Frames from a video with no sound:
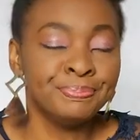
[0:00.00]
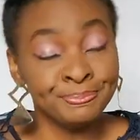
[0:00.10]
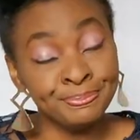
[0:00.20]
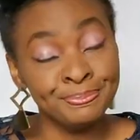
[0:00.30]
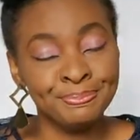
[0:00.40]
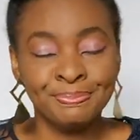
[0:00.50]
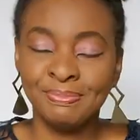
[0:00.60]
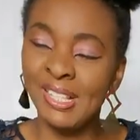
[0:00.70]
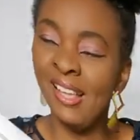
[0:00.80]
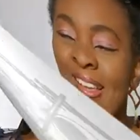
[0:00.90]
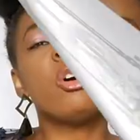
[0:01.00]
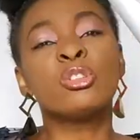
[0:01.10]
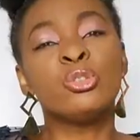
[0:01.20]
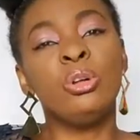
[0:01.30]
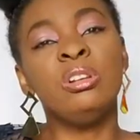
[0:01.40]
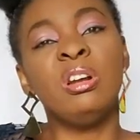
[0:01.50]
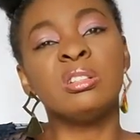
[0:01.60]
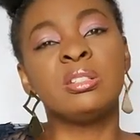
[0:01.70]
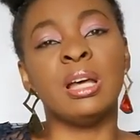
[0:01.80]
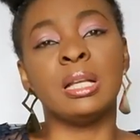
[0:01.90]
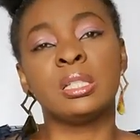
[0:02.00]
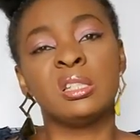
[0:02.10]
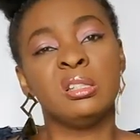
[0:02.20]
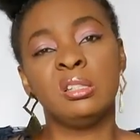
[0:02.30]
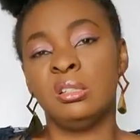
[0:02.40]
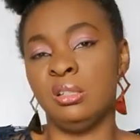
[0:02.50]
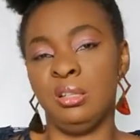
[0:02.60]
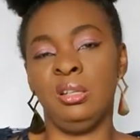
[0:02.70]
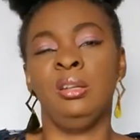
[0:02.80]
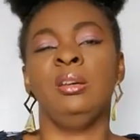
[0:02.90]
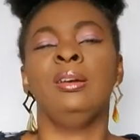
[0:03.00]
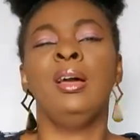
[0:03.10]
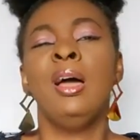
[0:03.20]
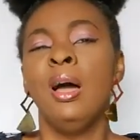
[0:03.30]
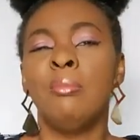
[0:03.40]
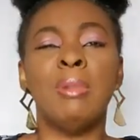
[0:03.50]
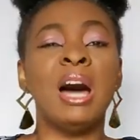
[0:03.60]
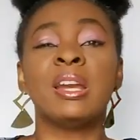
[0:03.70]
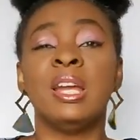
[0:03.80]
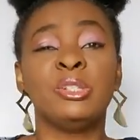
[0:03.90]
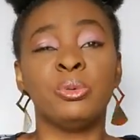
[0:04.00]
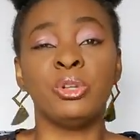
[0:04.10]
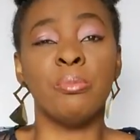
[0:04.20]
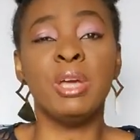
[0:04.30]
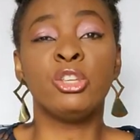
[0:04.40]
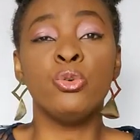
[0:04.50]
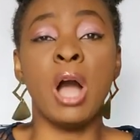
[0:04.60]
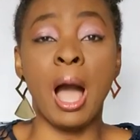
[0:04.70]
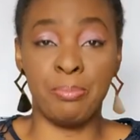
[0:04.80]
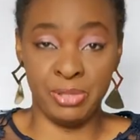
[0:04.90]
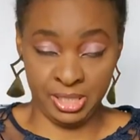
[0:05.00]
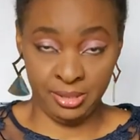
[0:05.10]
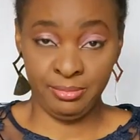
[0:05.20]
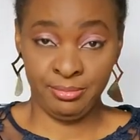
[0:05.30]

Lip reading: Mm-hmm. I have also learned that marriage will not make you happy.